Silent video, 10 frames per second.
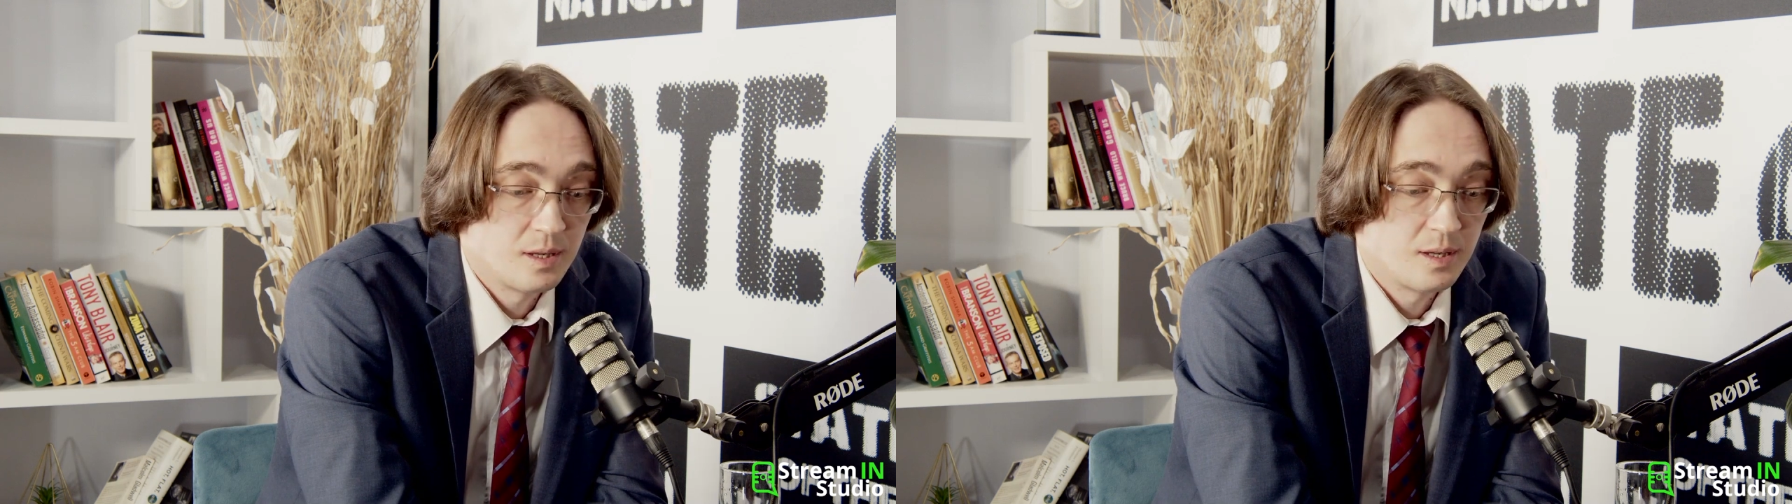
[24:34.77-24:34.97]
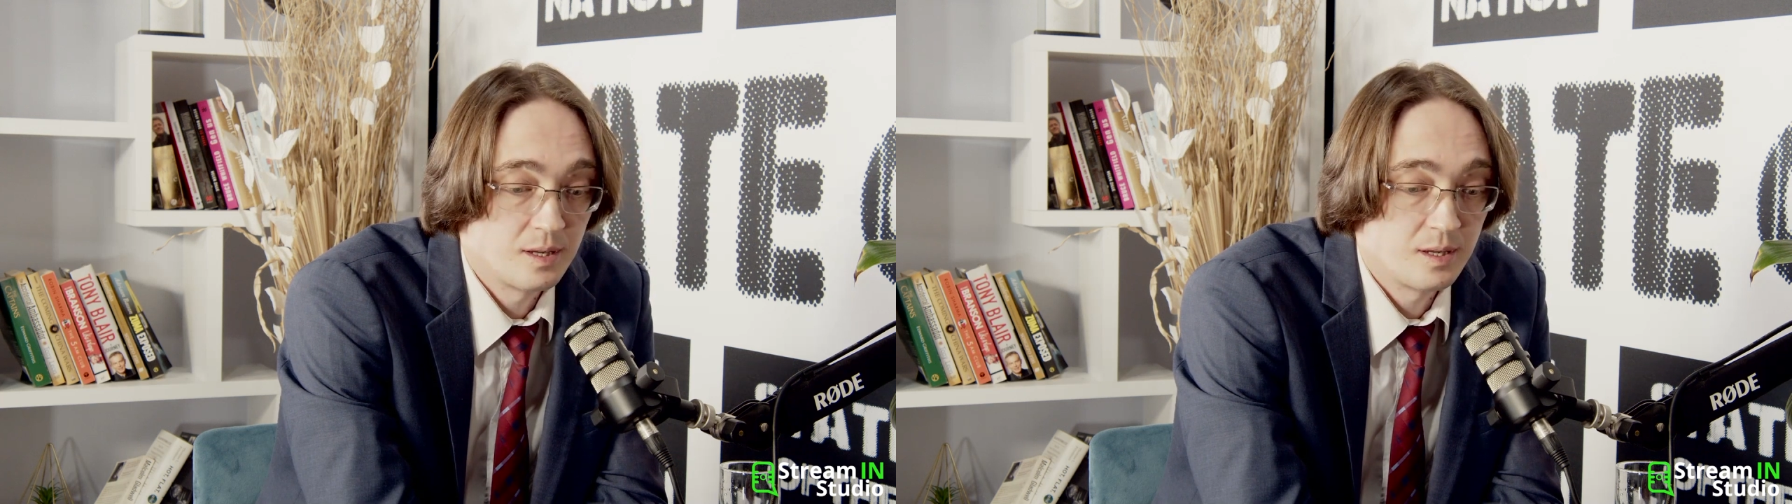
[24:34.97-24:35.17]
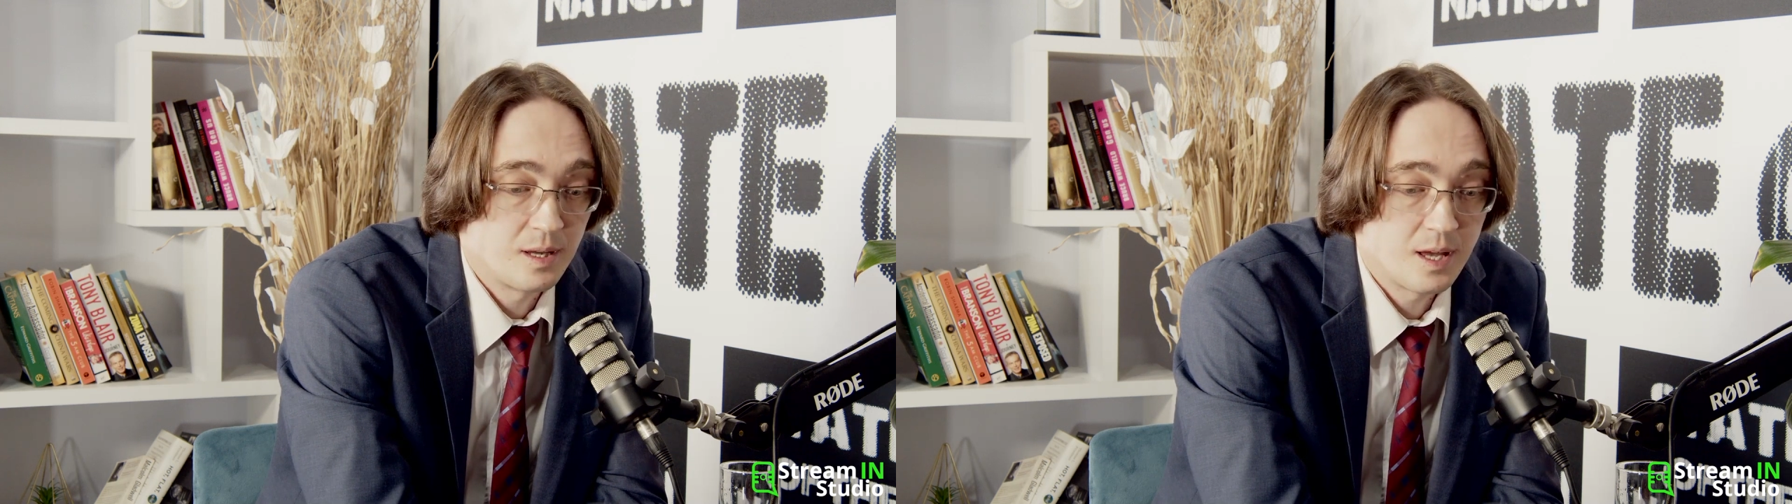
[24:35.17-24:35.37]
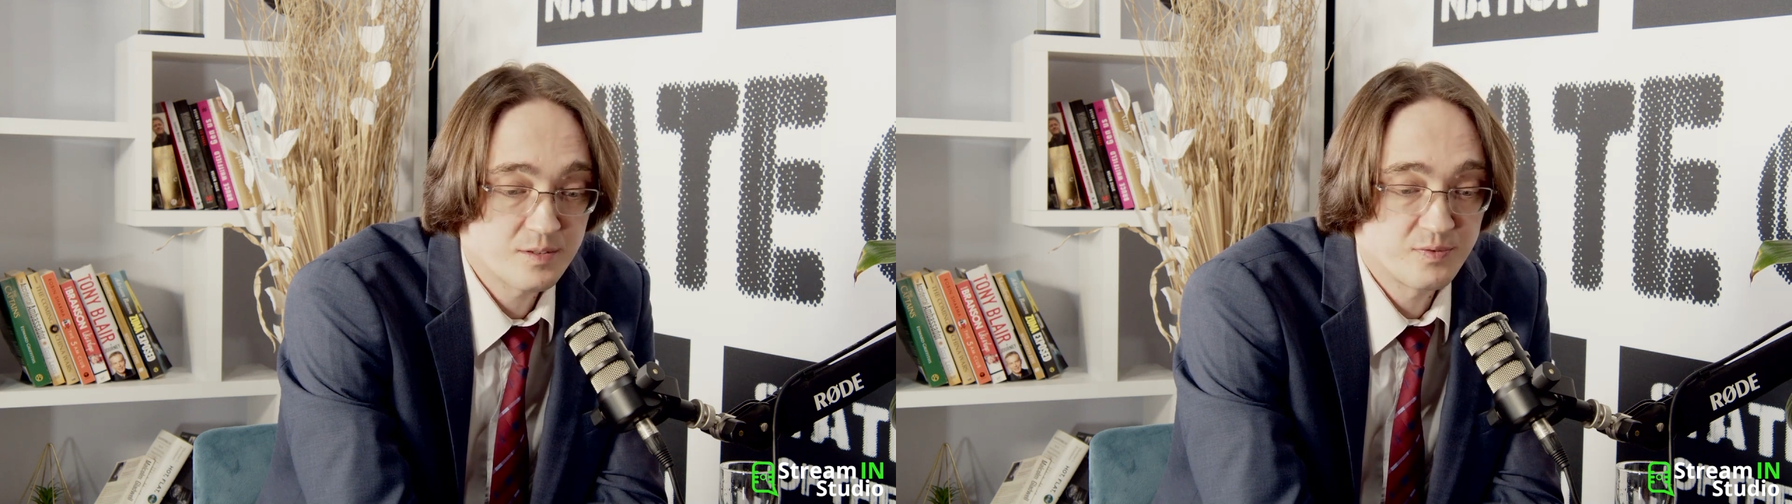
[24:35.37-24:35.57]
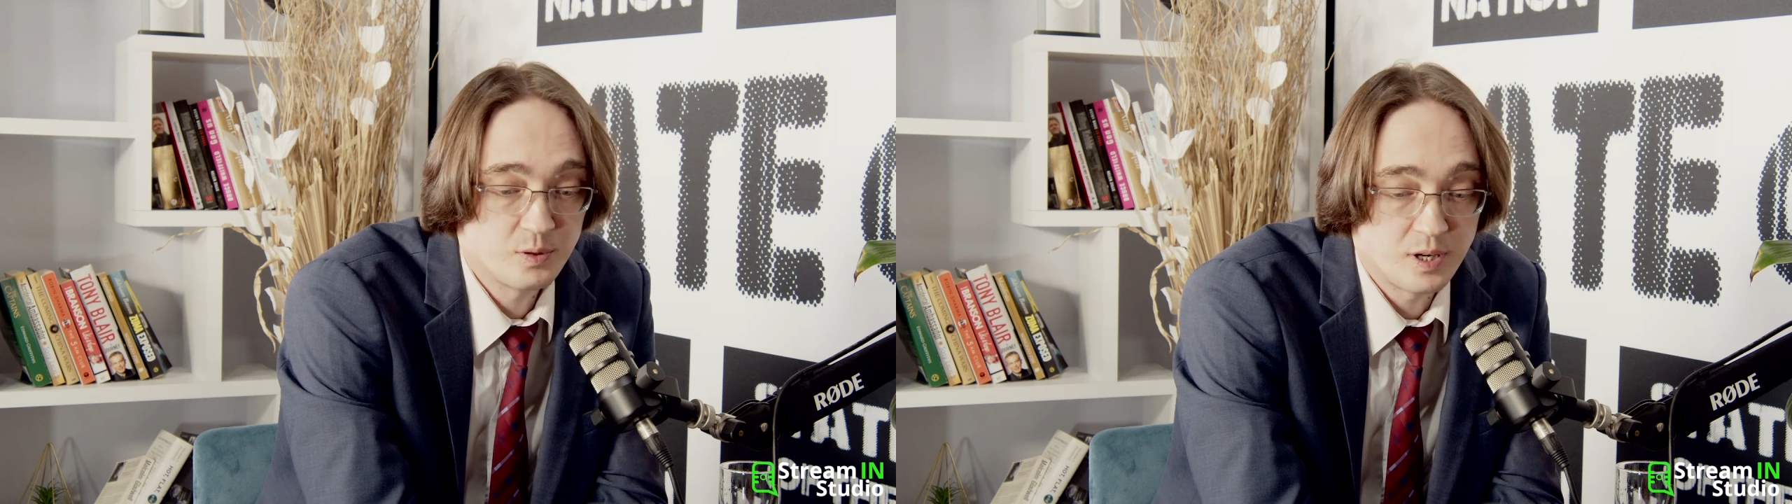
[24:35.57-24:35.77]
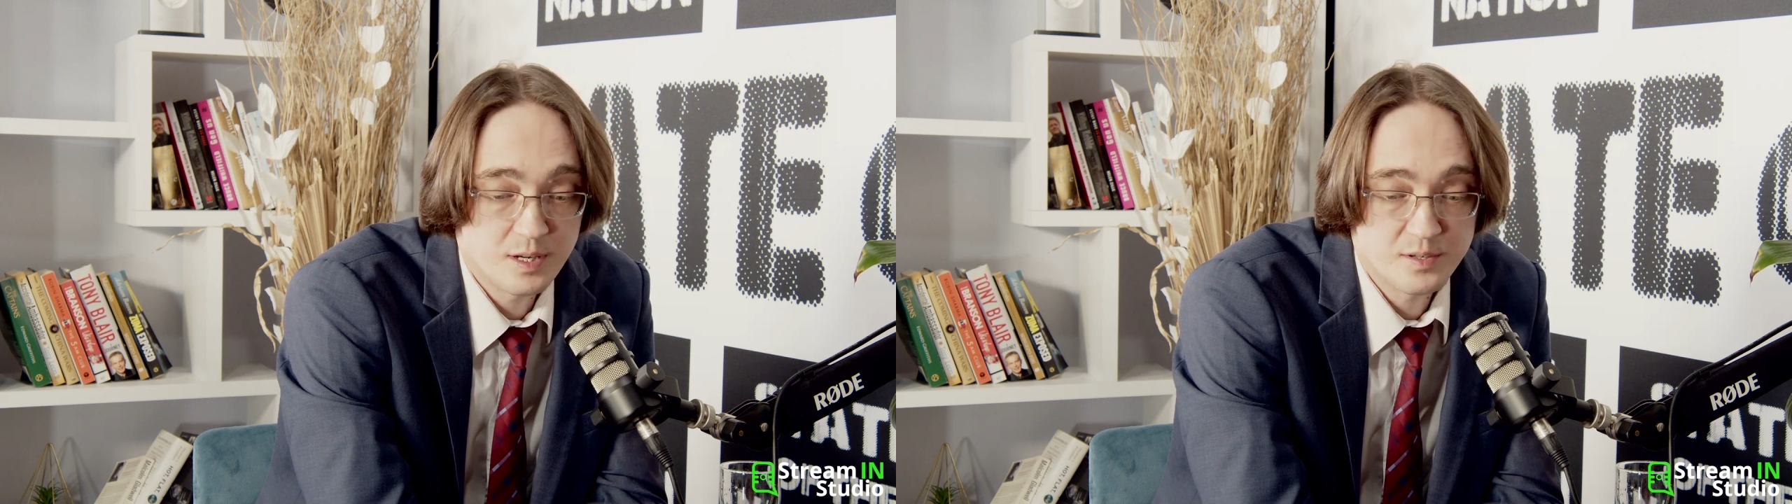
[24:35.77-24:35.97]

And as for